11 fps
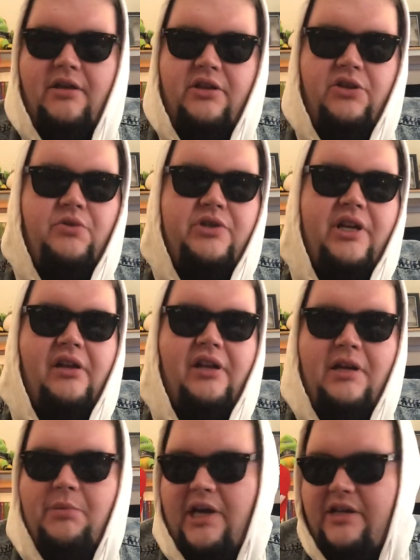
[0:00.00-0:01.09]
utility
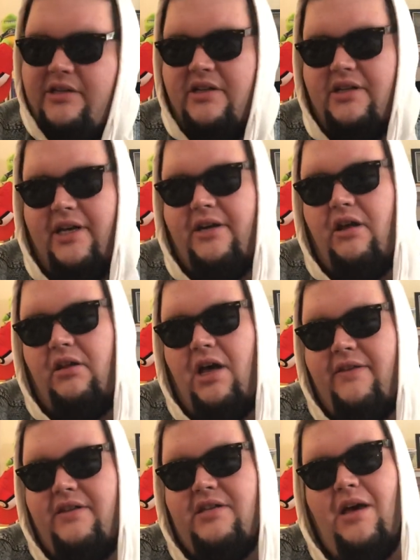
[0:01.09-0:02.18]
based, because like a lot
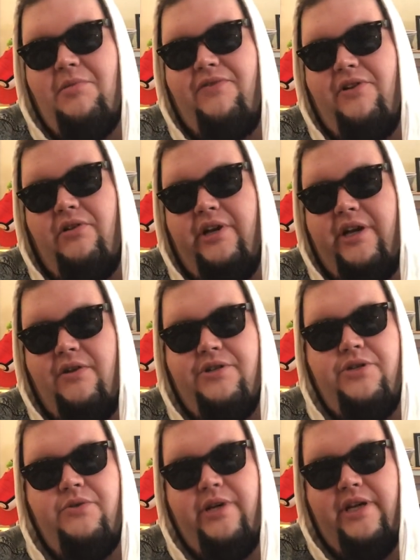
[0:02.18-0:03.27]
of the time, if your
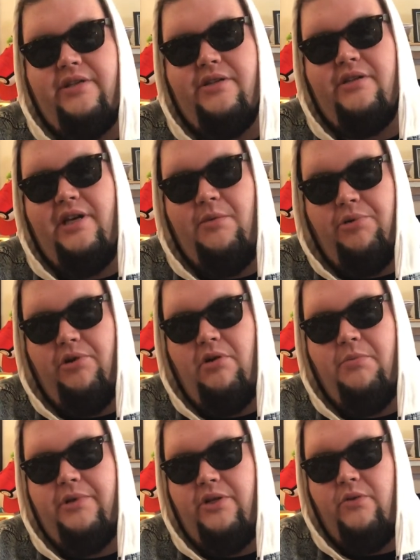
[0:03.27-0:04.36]
Girsu gets
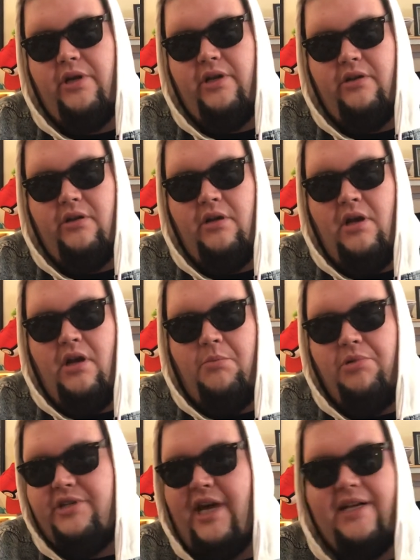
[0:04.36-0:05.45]
impermed, you can
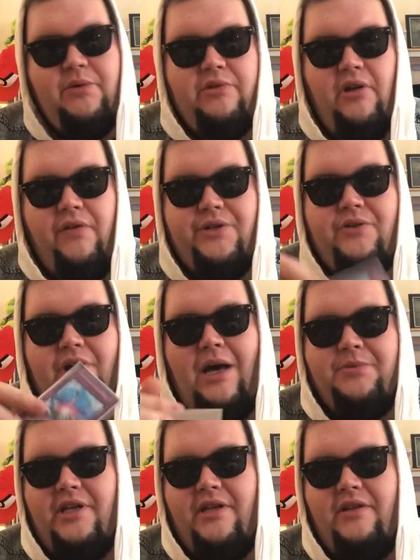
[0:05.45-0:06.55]
protect it with all the
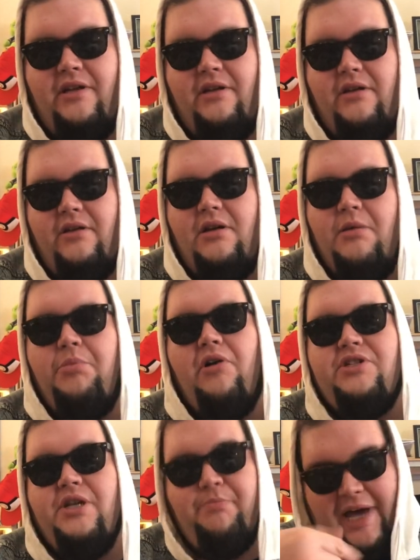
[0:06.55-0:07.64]
traps, and then compulse
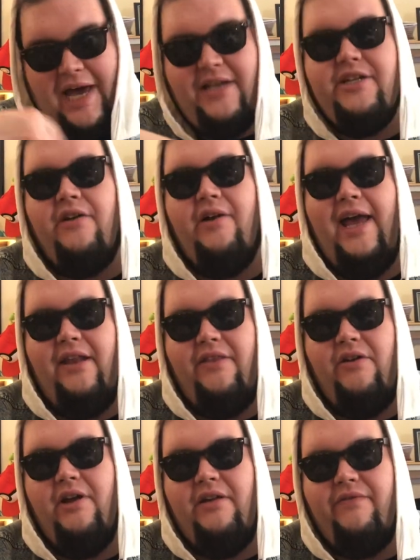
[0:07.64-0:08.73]
it back to your hand in
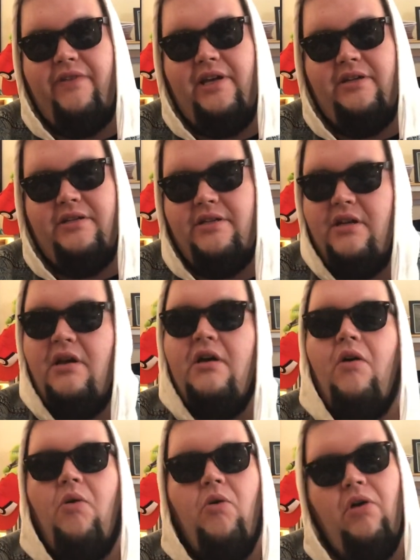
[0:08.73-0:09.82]
their end phase,
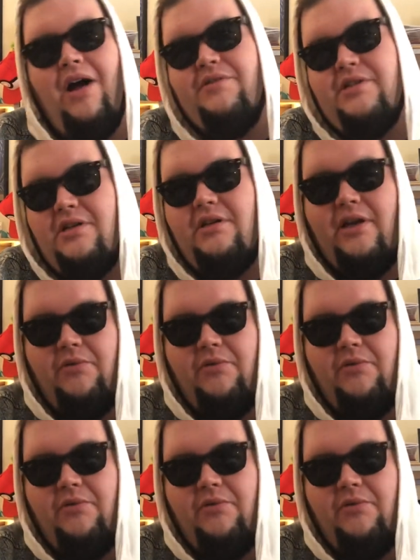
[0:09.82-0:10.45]
or obviously get